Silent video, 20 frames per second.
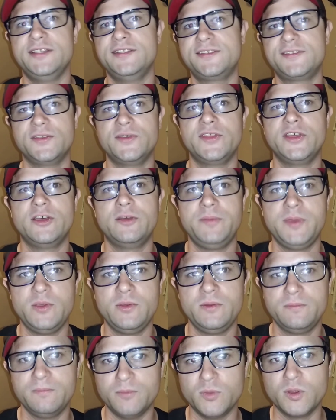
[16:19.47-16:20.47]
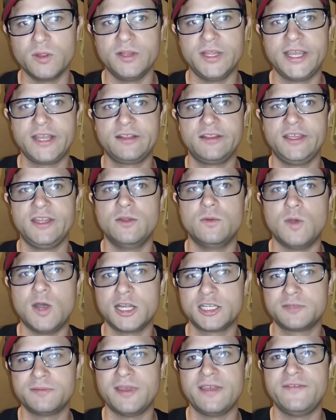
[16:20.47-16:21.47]
So they'll be more likely to
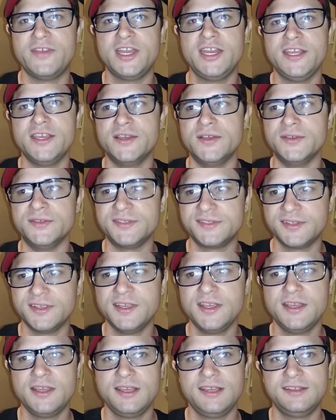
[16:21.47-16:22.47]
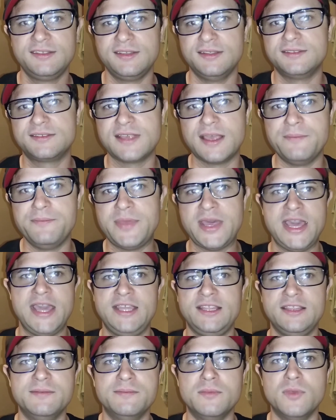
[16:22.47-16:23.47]
watch my videos since I'm
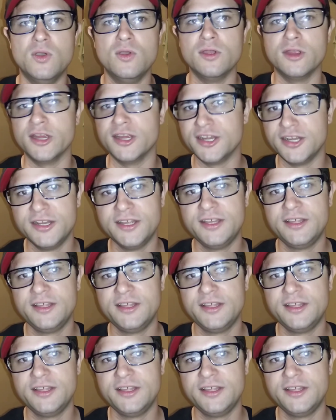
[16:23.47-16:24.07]
paying them more